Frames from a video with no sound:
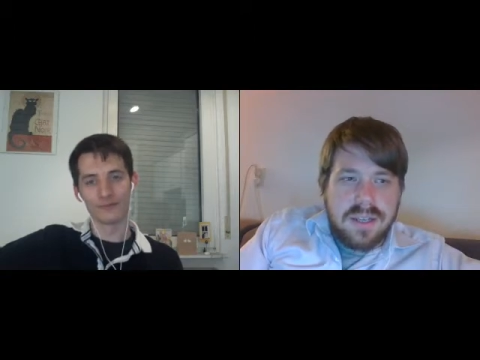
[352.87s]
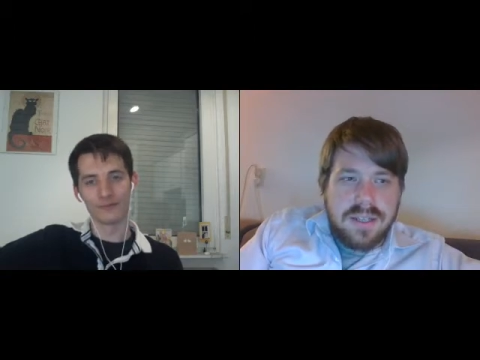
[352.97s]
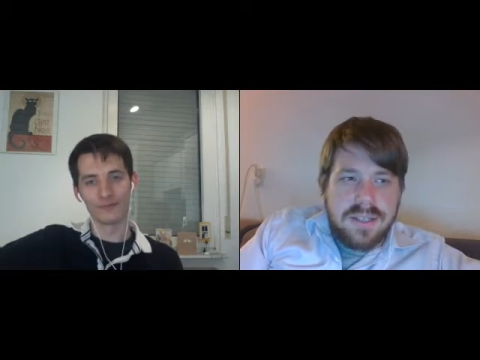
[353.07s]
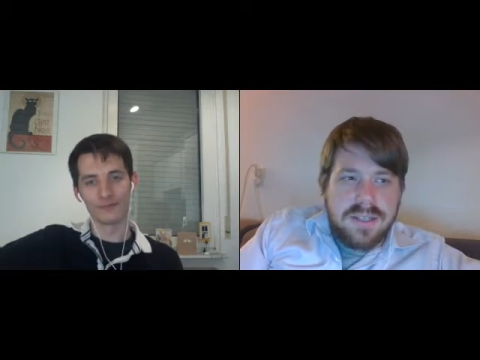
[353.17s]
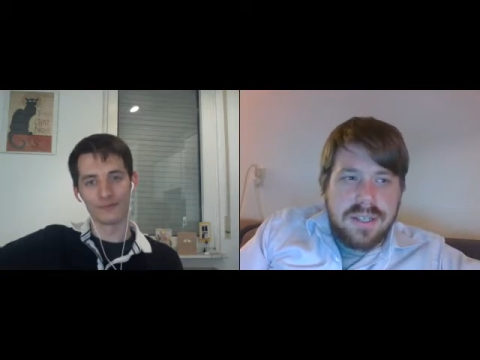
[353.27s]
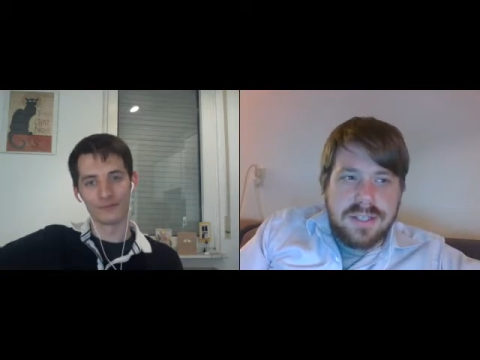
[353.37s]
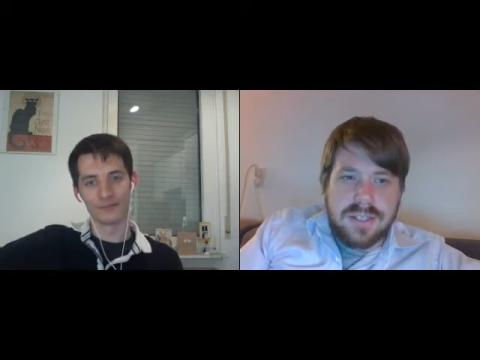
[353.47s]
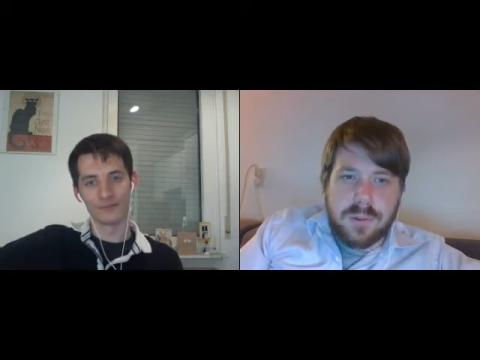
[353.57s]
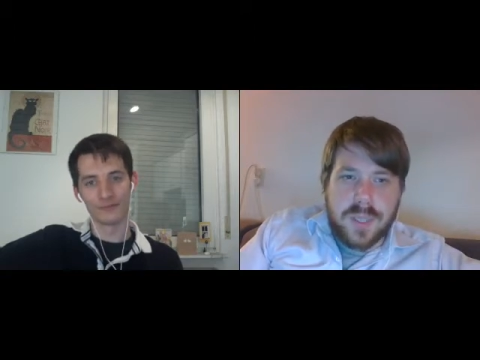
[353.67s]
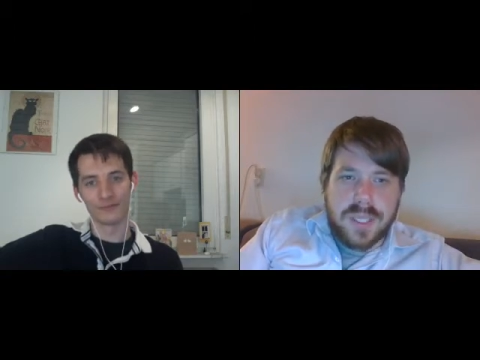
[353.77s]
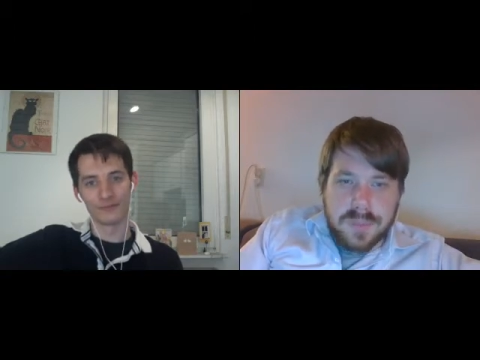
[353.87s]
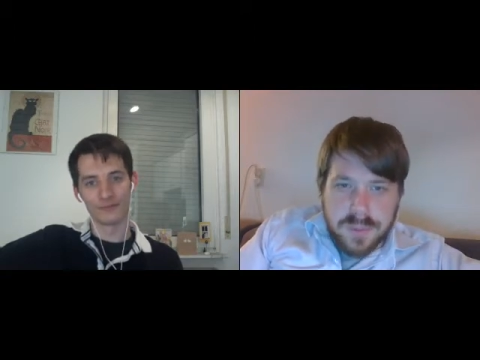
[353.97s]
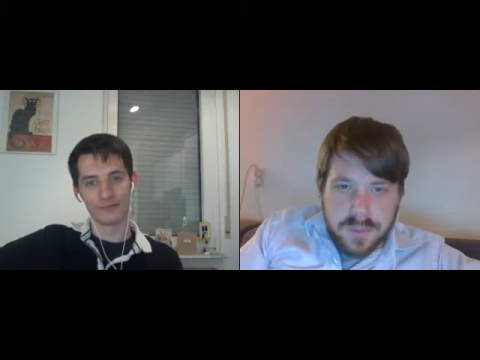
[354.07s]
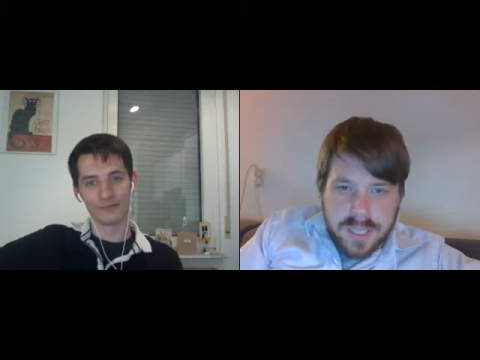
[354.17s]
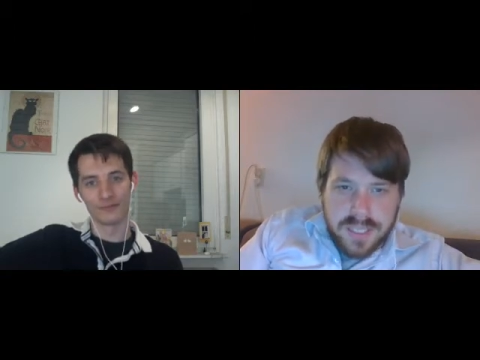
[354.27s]
Speaker 1: He's great
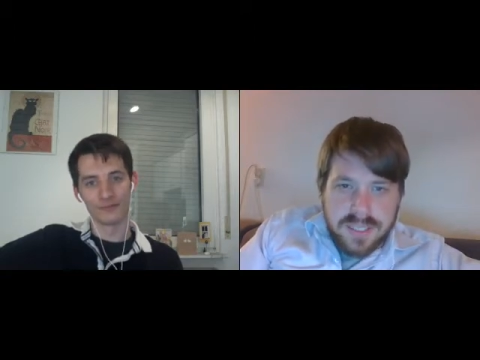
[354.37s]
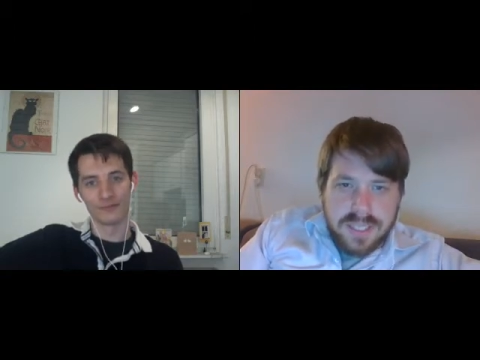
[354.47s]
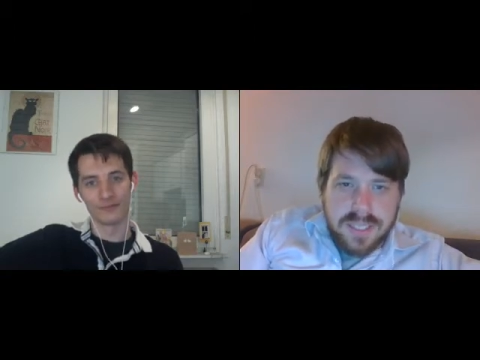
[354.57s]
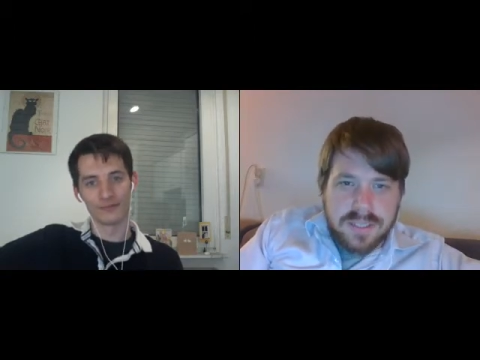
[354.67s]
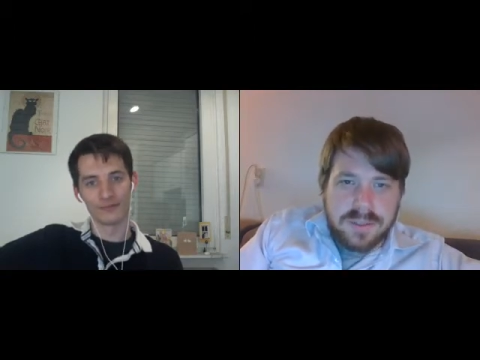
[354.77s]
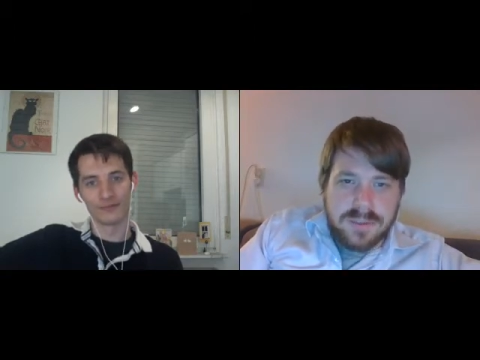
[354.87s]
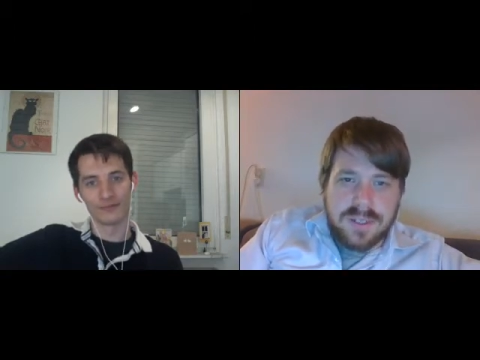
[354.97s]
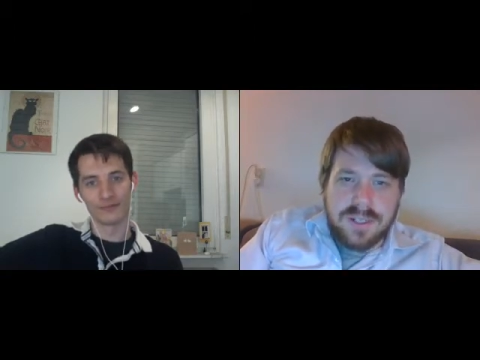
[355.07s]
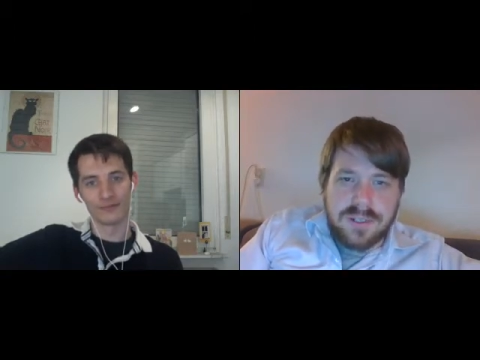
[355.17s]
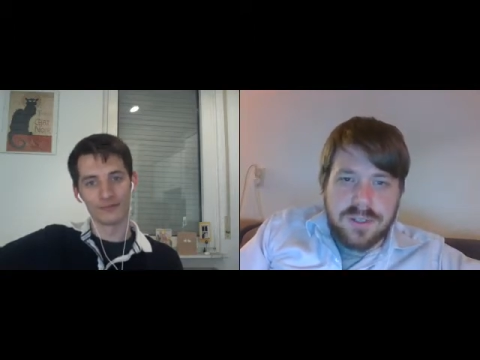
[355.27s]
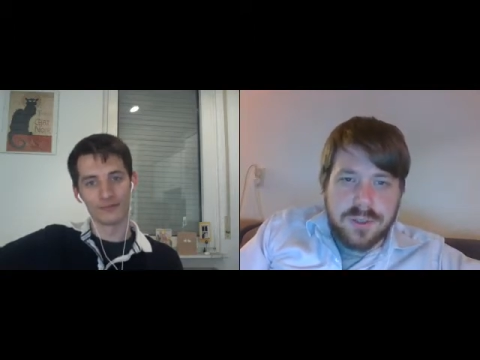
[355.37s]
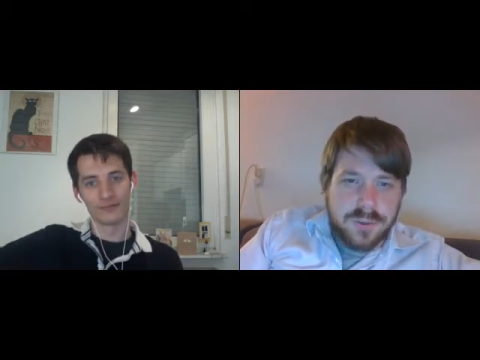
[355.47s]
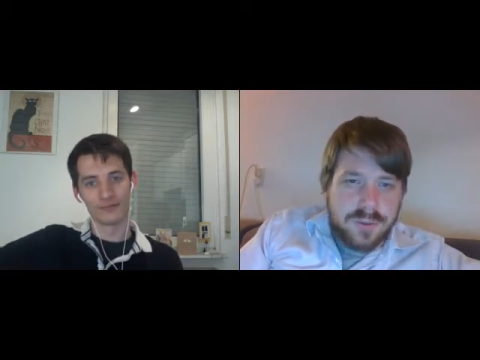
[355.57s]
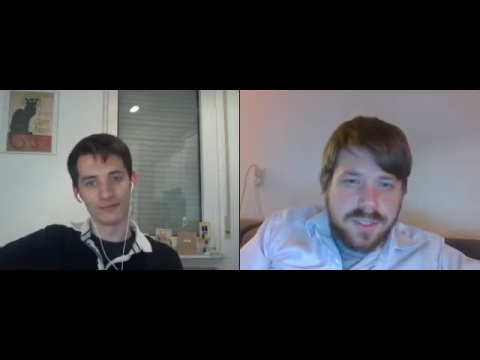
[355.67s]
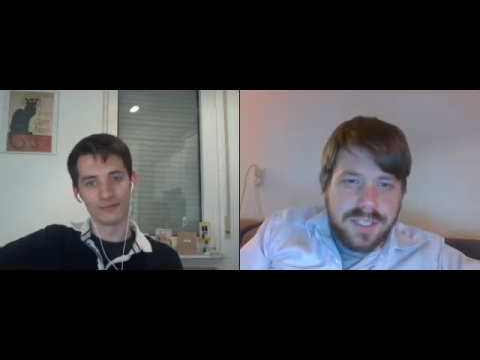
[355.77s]
with wine, and I'll
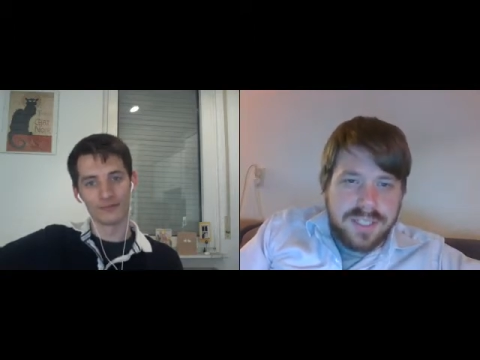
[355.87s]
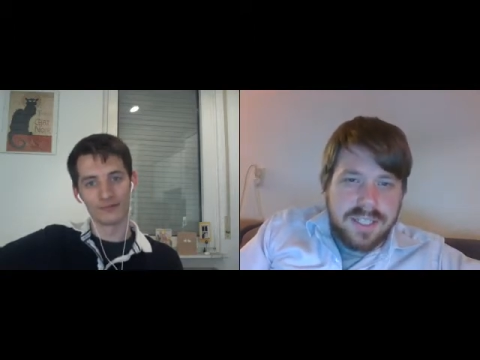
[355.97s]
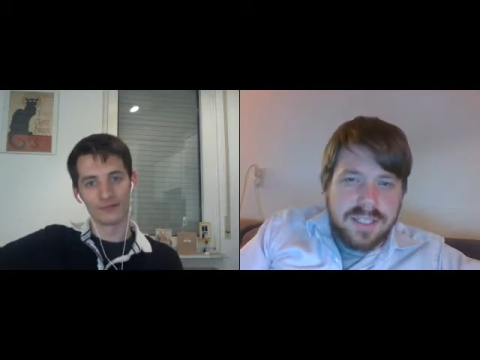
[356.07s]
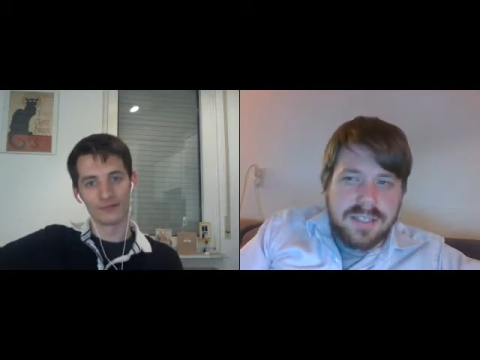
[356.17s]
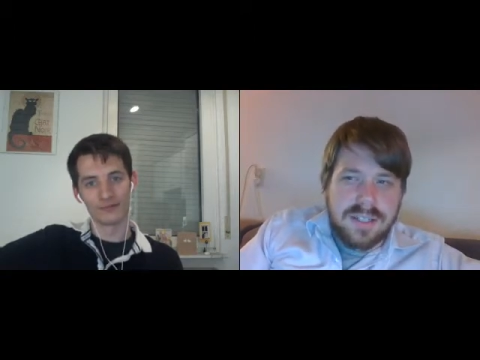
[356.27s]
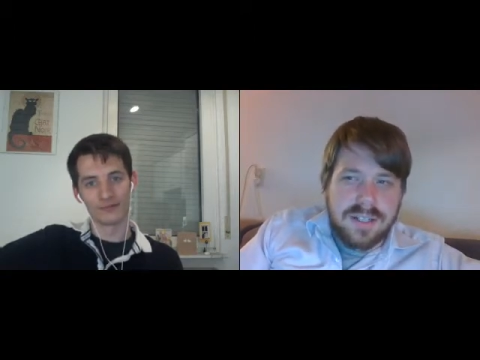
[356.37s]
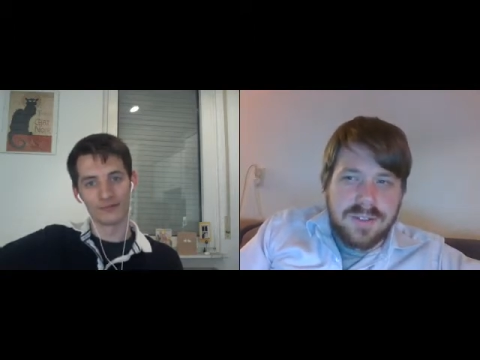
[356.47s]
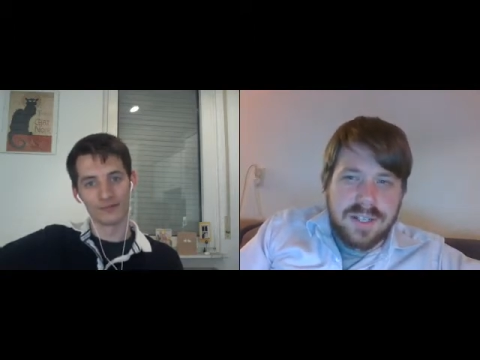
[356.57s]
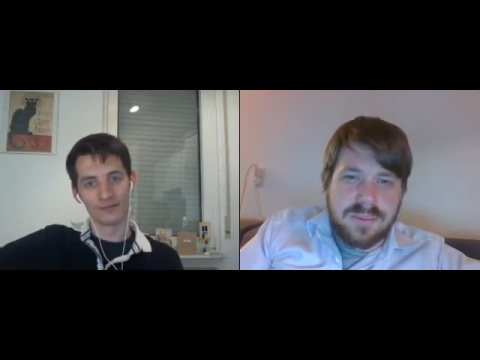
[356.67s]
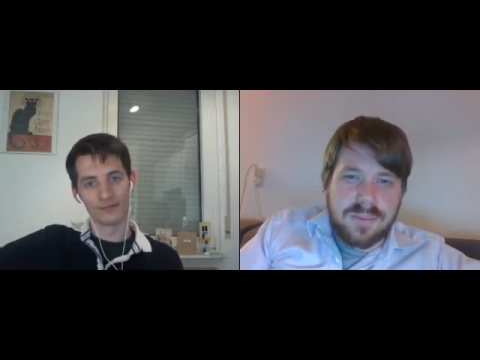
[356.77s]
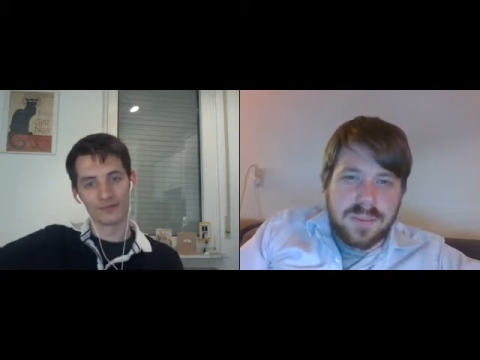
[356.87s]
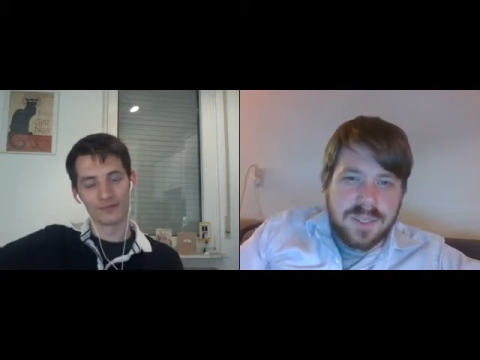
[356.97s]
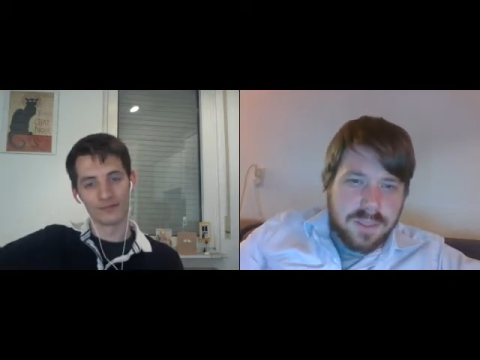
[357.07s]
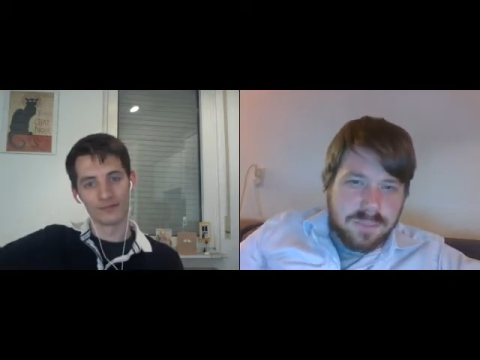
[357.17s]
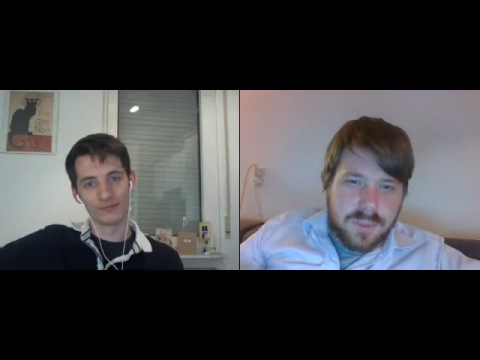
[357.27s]
stroll in and I'll tell him
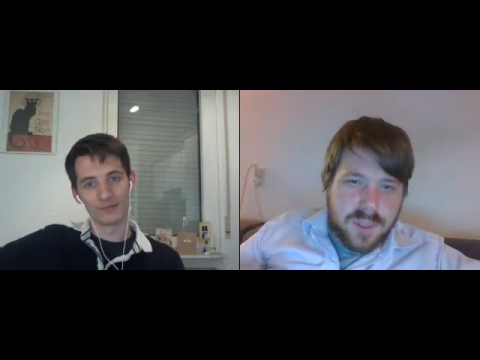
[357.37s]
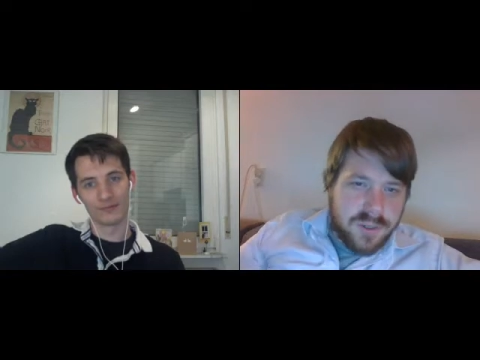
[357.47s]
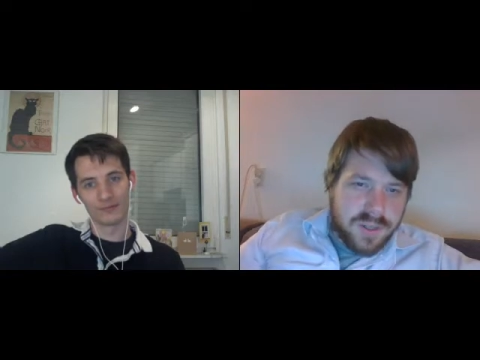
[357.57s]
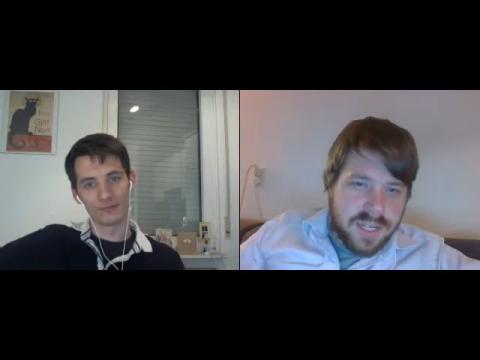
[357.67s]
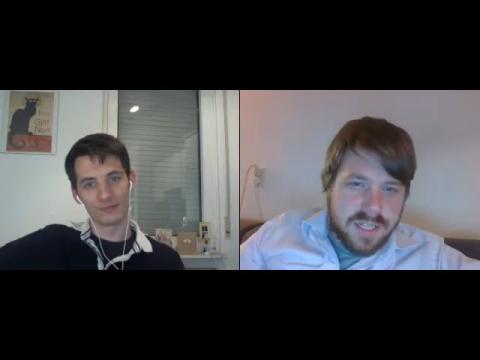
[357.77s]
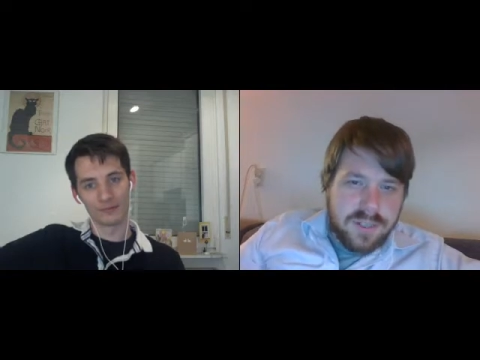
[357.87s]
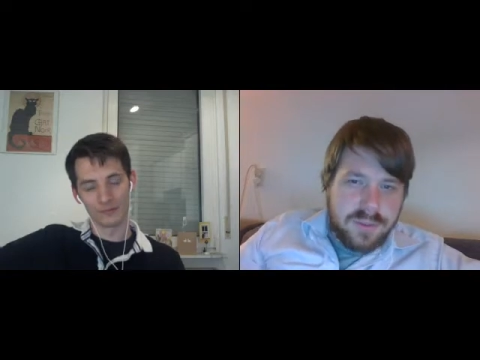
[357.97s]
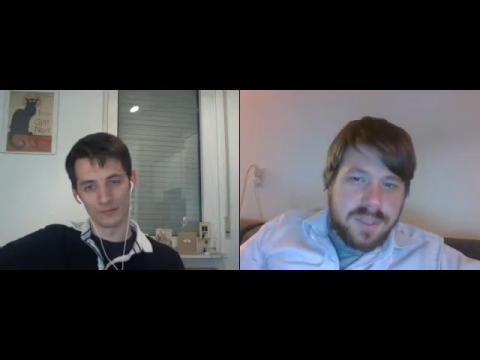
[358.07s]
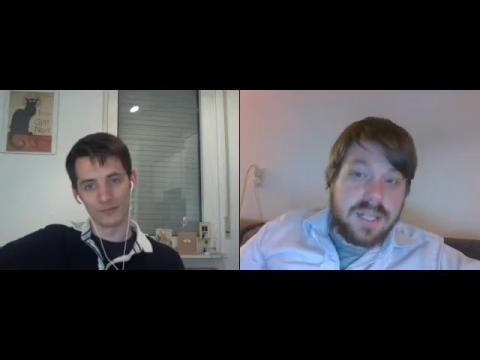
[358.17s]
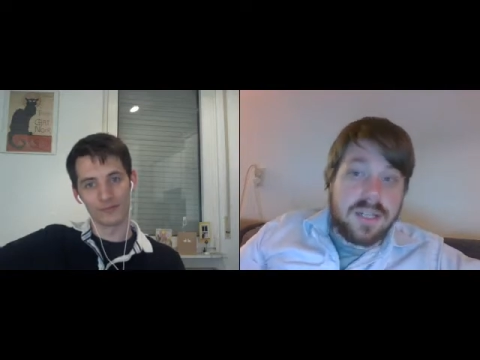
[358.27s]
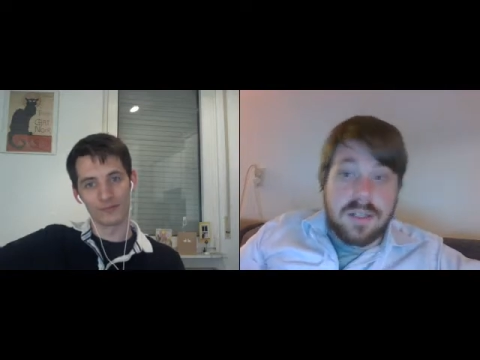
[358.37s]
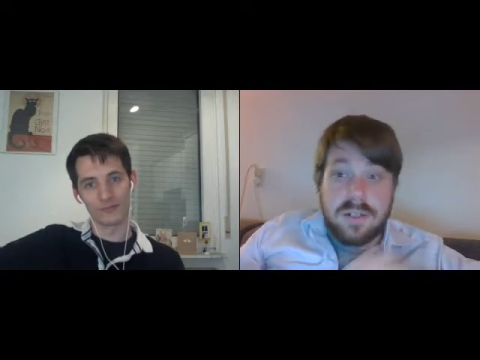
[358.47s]
what I'm cooking, and he'll be like,